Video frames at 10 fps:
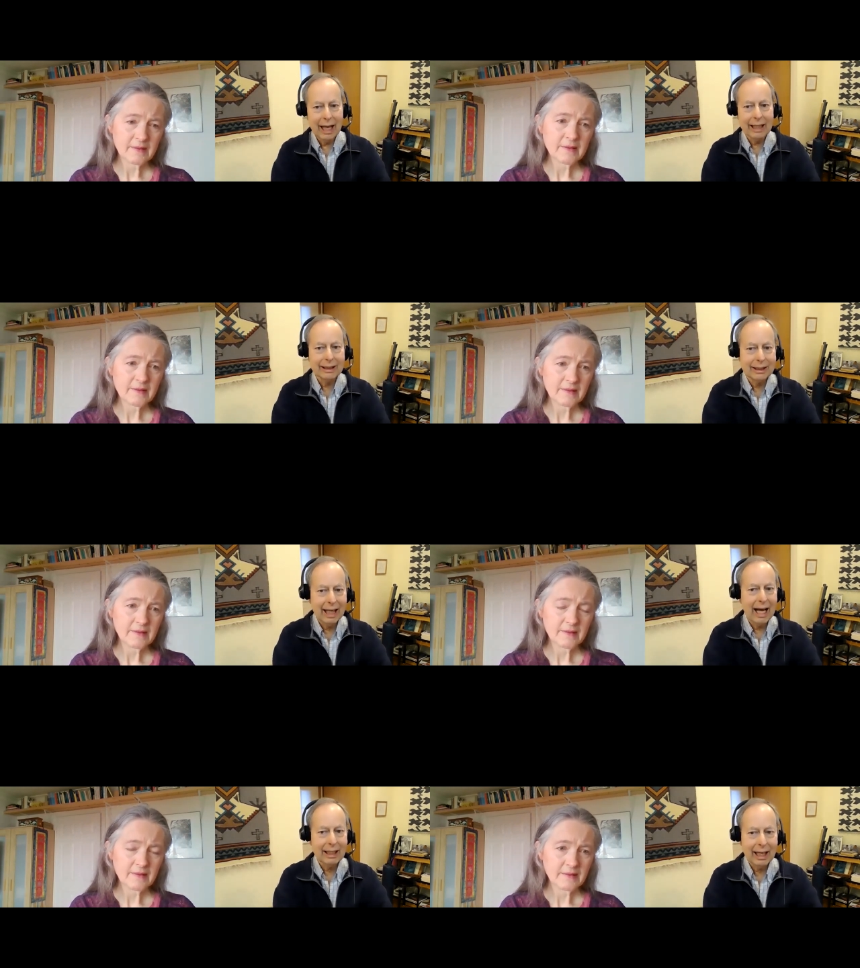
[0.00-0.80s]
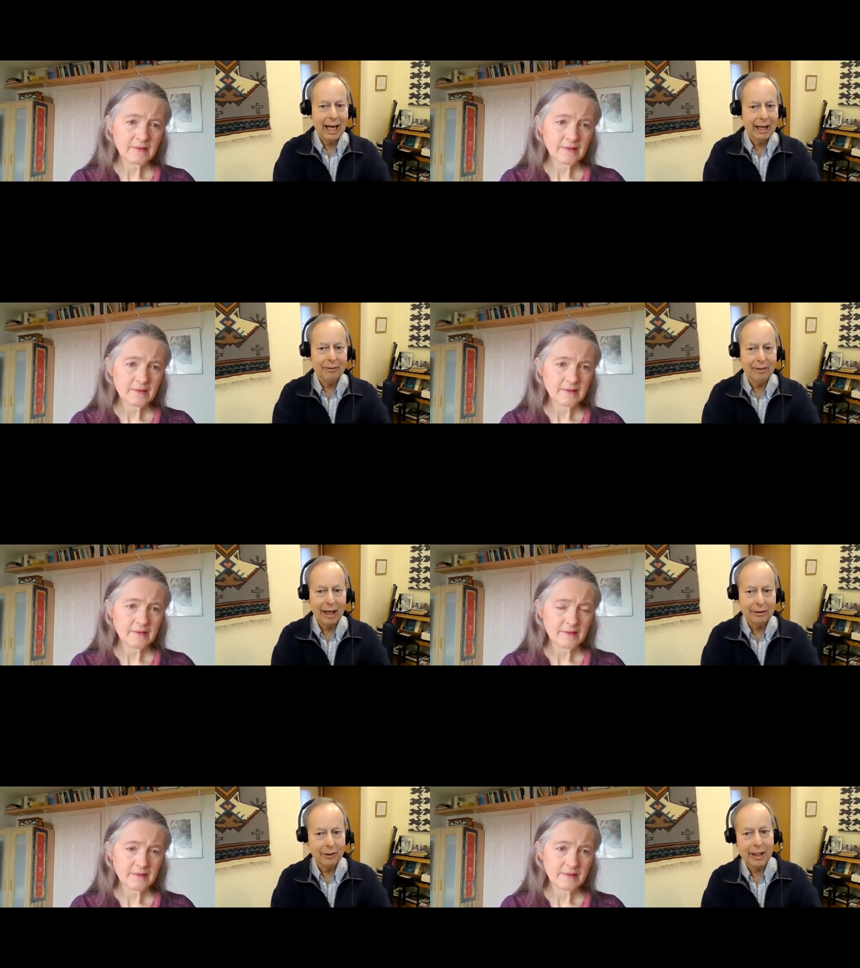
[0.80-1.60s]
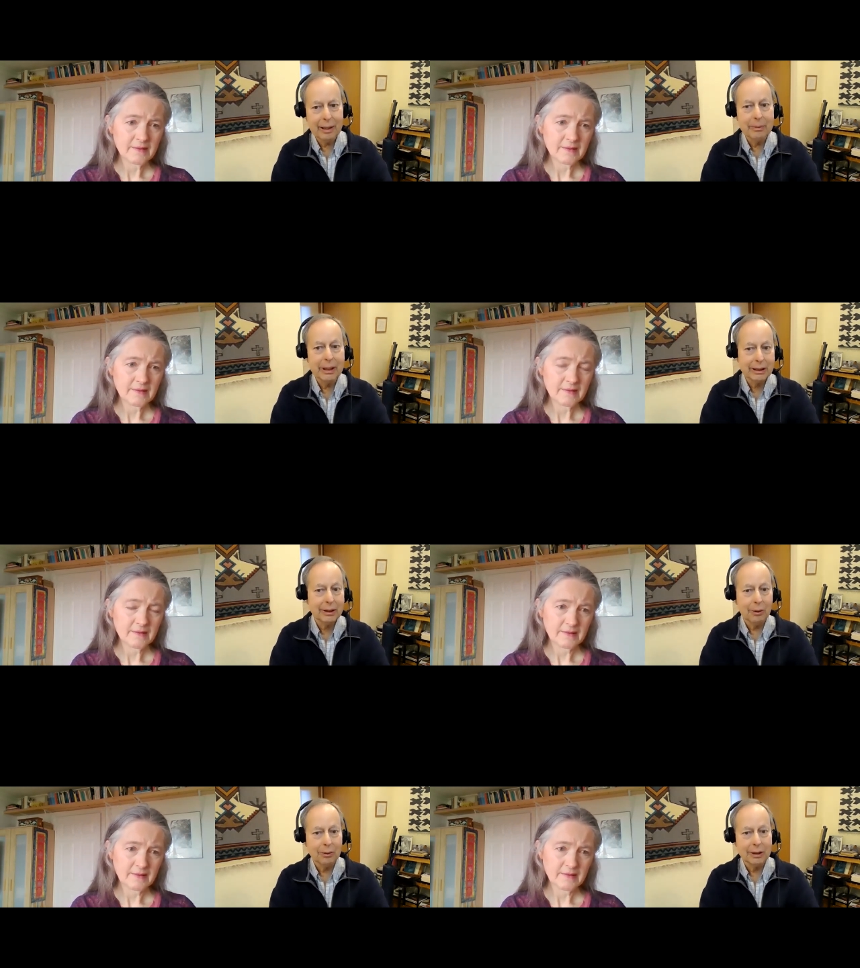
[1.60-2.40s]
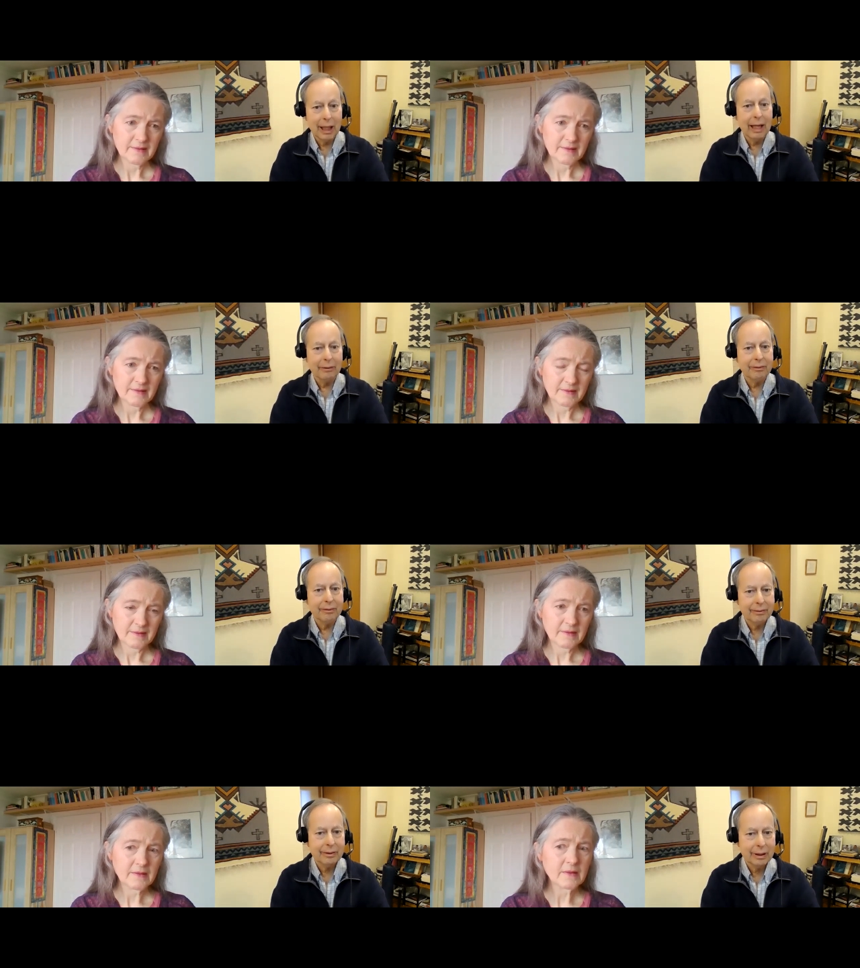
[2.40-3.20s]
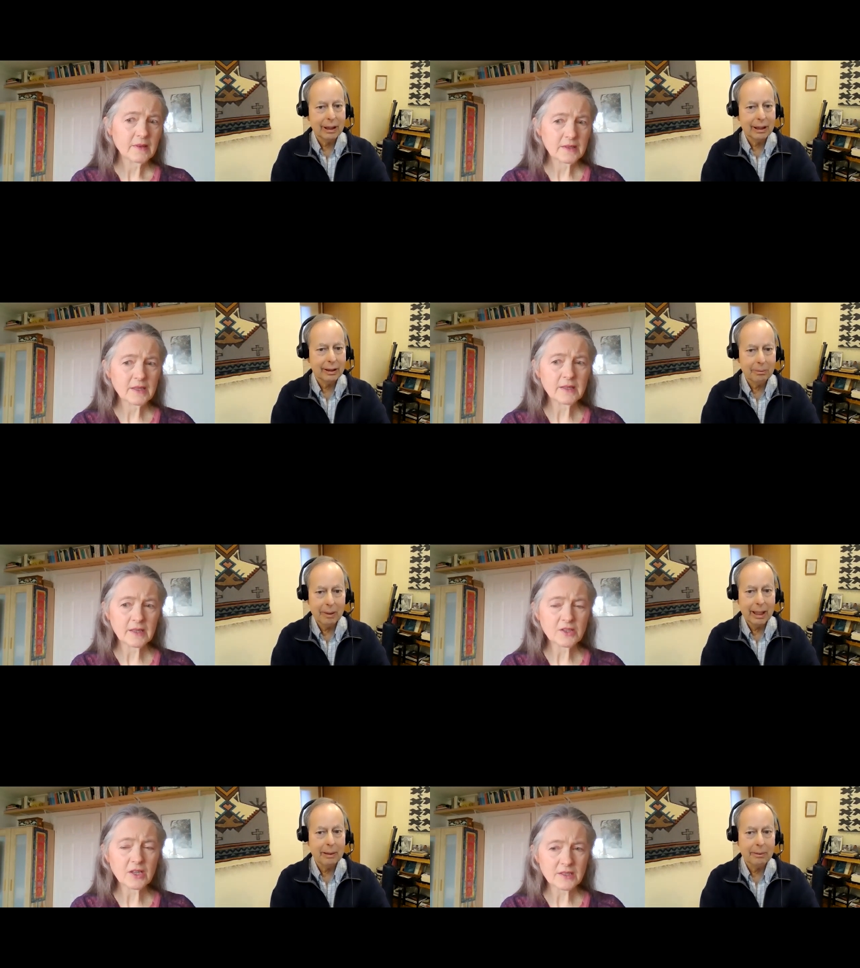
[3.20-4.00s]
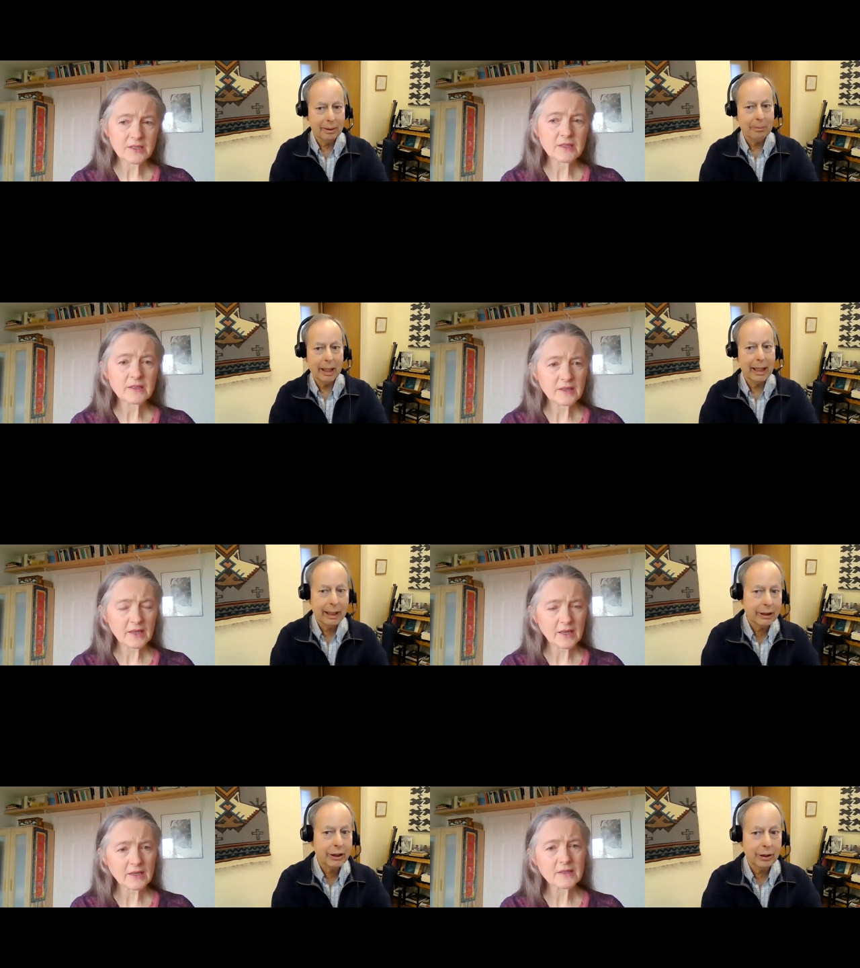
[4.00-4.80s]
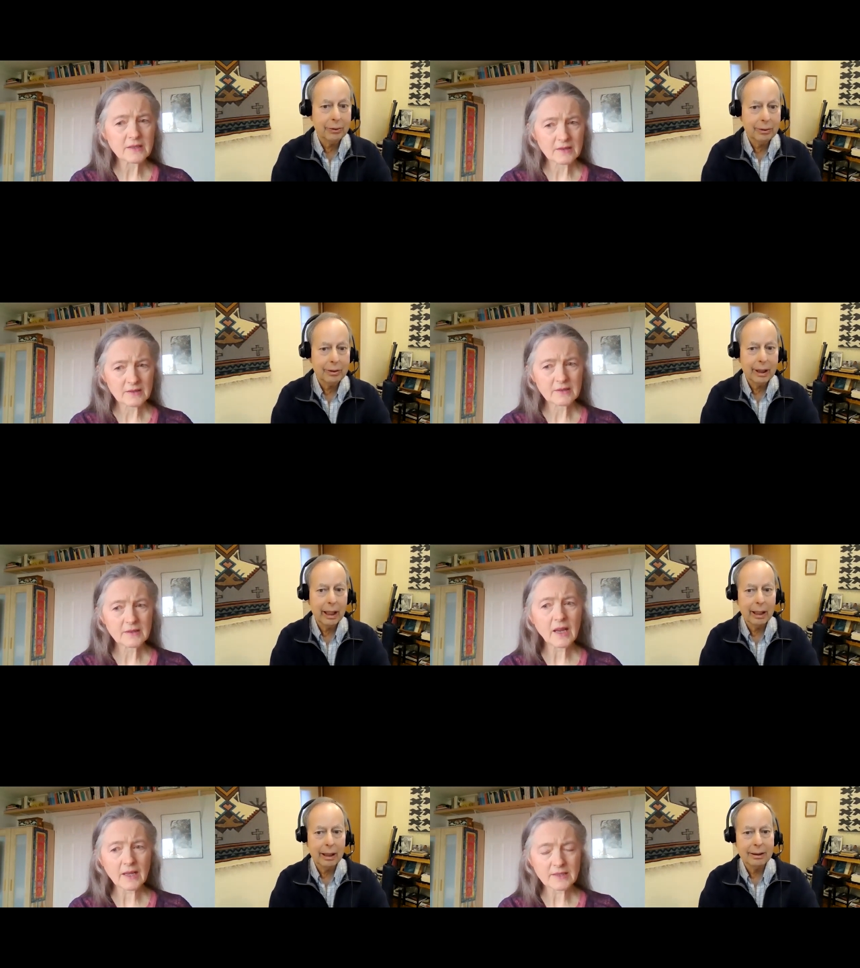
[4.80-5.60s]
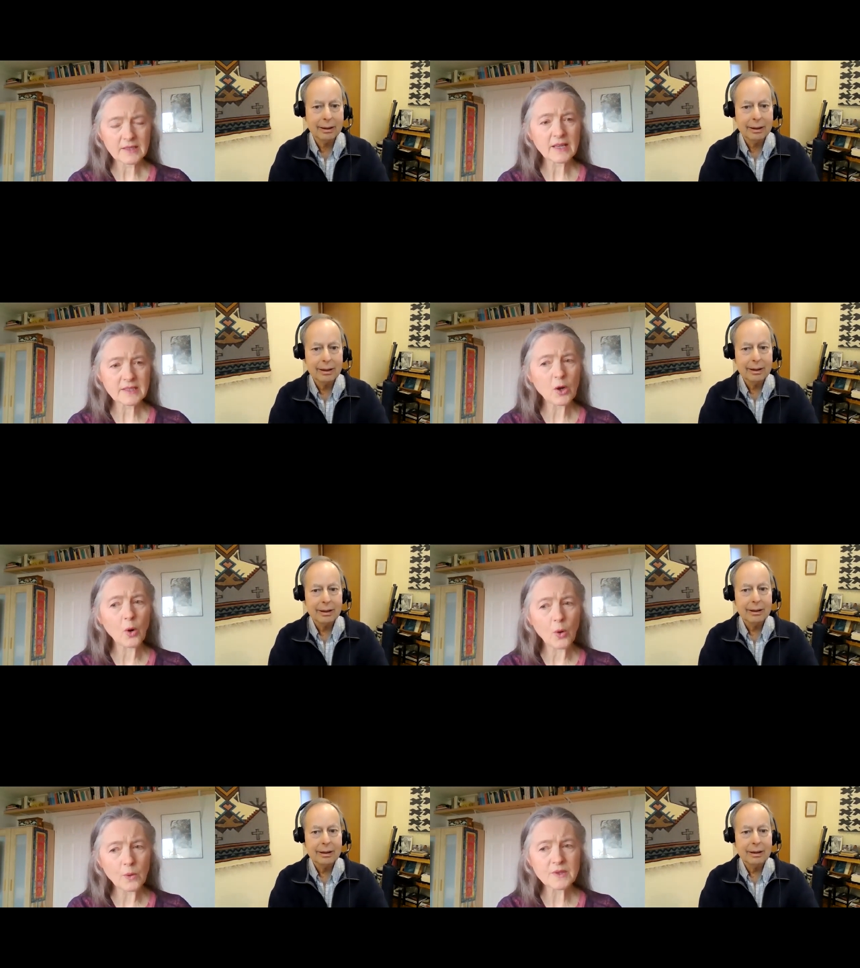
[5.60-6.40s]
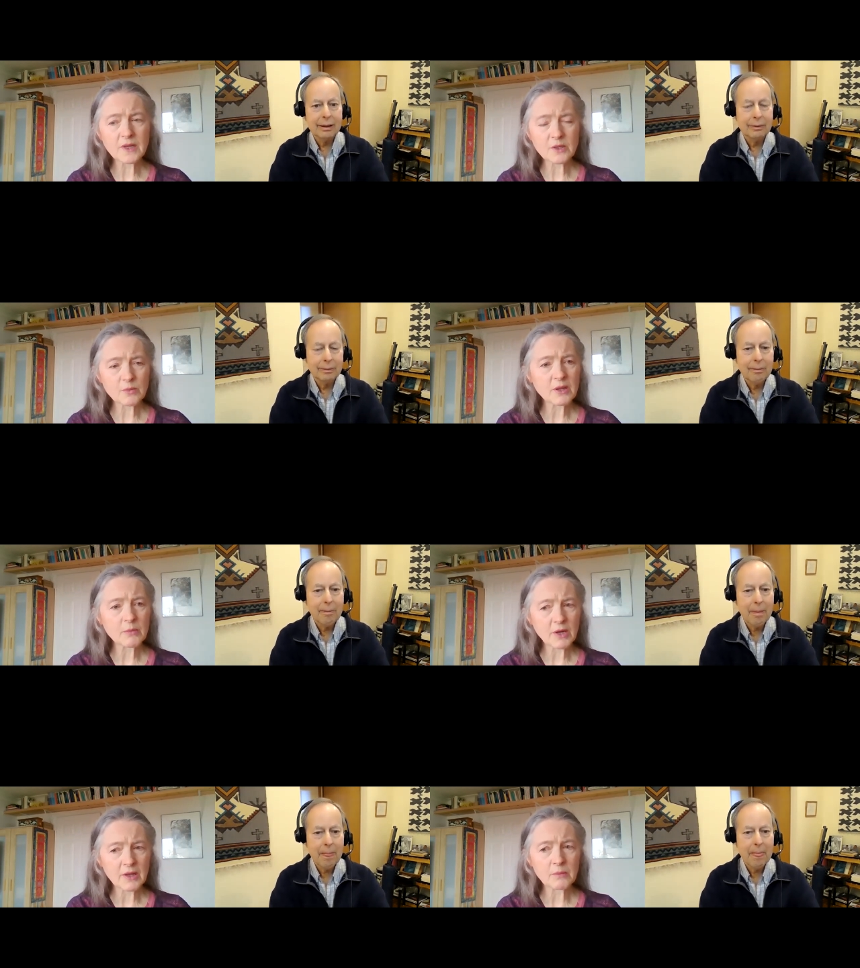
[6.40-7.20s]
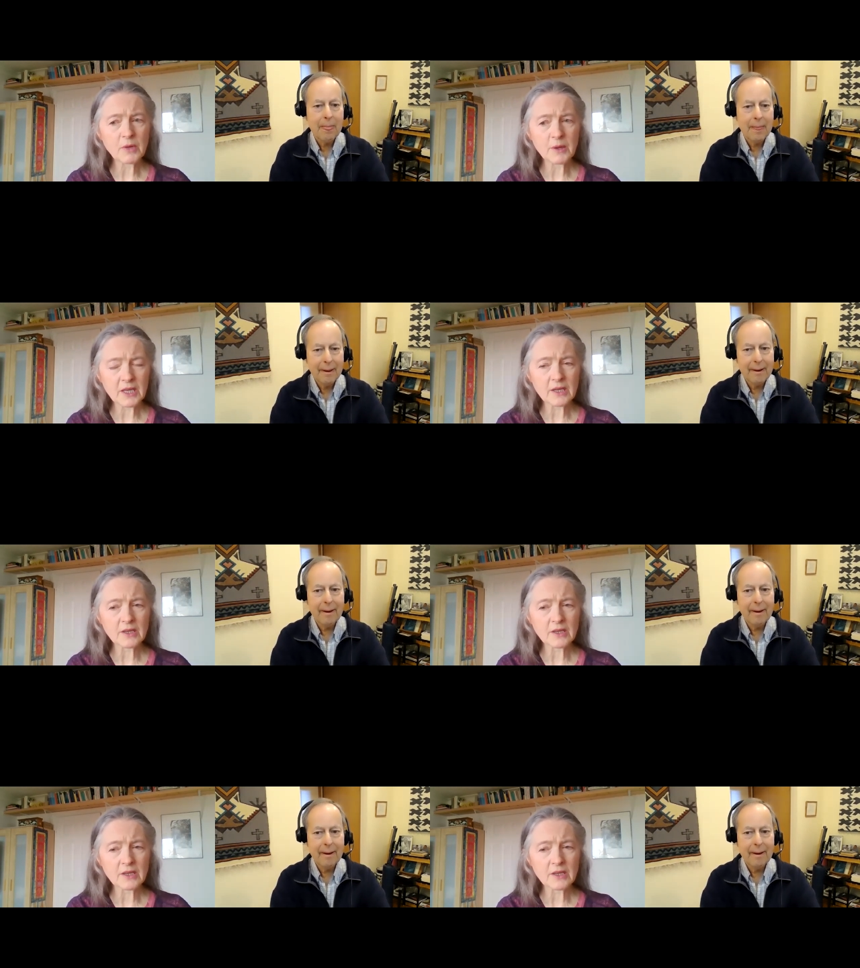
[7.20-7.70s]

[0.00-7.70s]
Speaker 1: that. That kind of followed him his whole life. Uh, the mm. money, the money issue. Yeah. Yes,
Speaker 2: yes, he always had to bring the money. In.